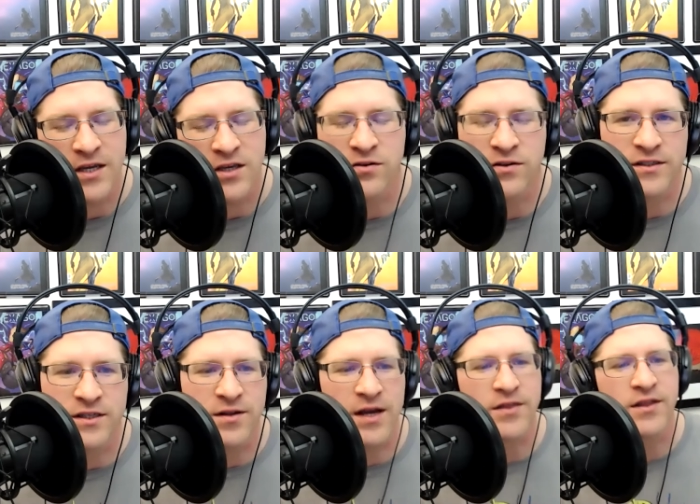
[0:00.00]
You can
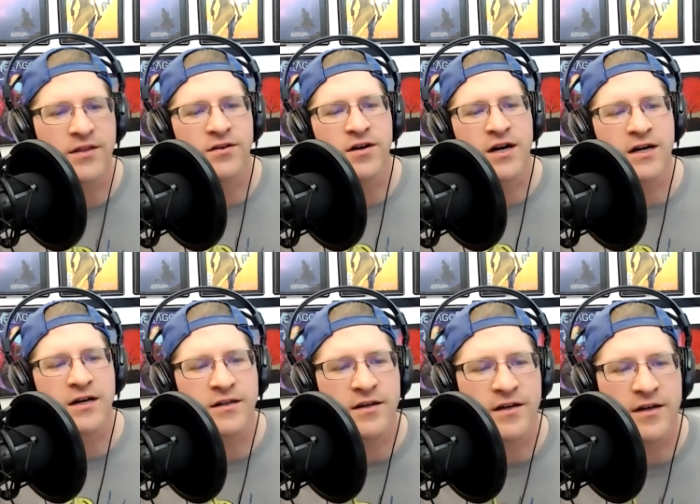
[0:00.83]
see, I think they're
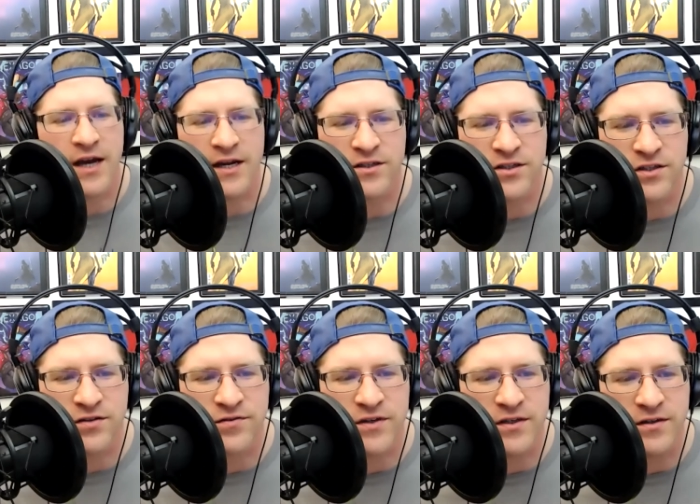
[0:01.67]
on
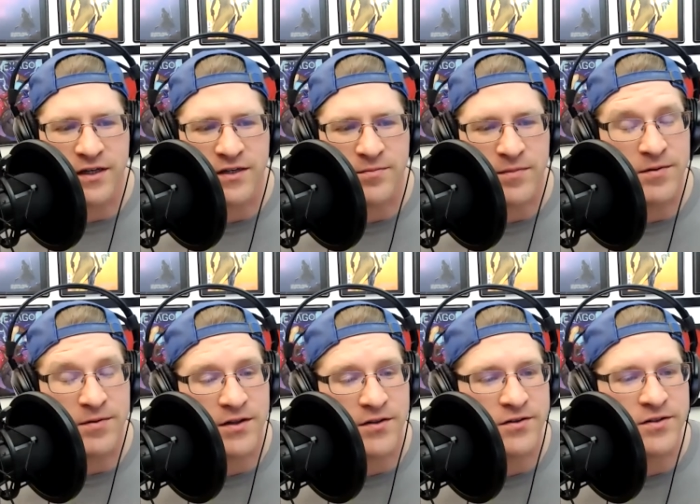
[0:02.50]
IGTV and maybe
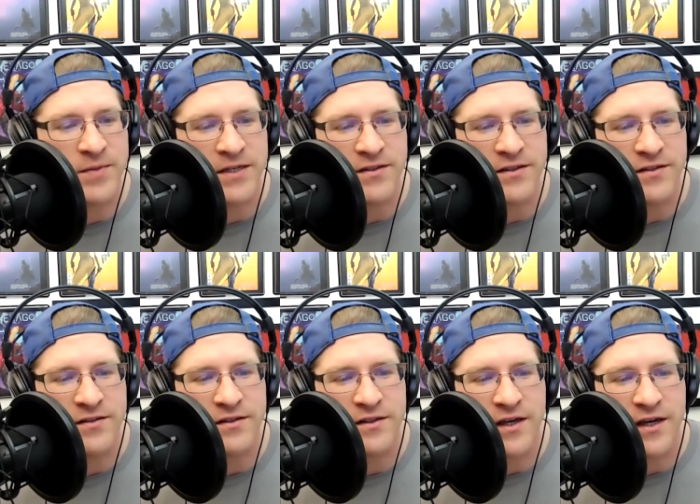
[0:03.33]
in other
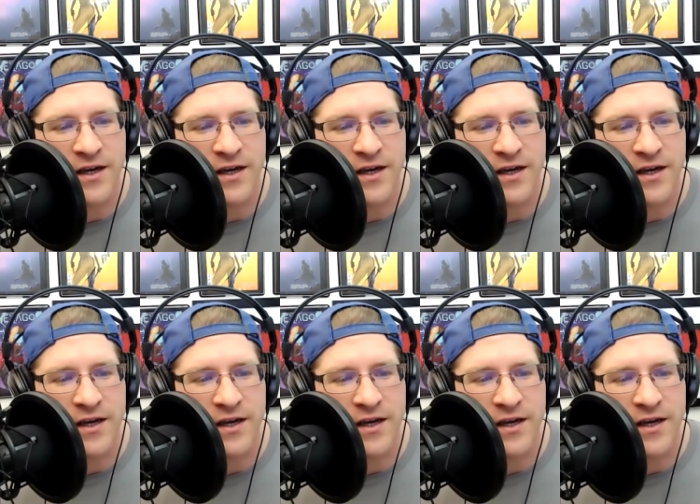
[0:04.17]
spaces.